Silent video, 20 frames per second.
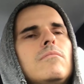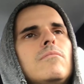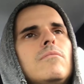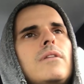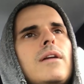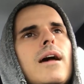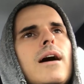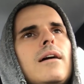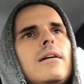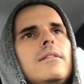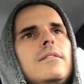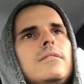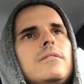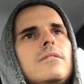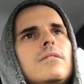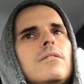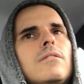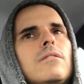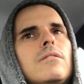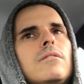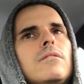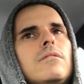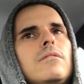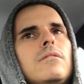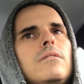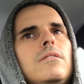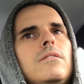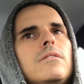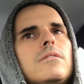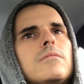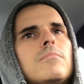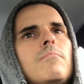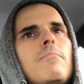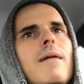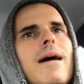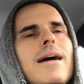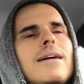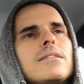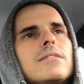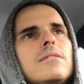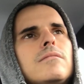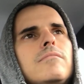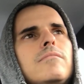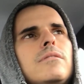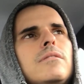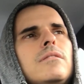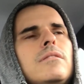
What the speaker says: realities that are this massive.